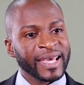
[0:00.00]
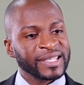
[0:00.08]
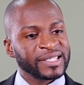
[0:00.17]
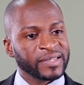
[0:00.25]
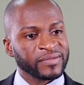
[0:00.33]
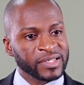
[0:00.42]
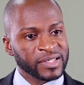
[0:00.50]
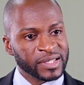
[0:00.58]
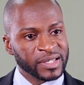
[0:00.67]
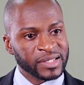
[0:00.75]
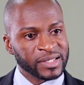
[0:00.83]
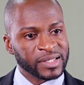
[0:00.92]

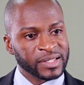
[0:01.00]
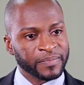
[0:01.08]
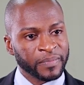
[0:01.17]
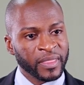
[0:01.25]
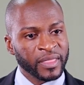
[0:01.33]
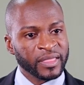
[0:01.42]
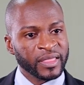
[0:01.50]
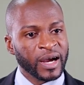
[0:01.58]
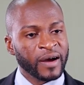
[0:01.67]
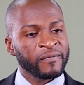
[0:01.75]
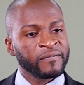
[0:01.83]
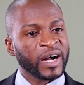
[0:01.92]
876.
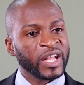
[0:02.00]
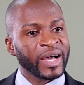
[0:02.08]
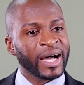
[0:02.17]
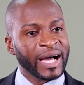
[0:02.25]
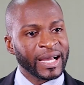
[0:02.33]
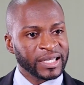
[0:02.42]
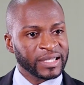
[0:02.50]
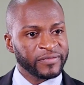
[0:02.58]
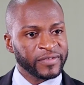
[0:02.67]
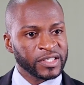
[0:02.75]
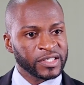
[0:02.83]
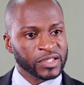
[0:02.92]
There are value-added
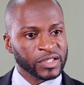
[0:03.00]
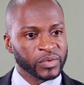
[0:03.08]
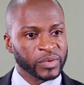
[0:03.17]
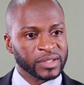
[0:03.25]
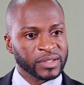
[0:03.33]
features to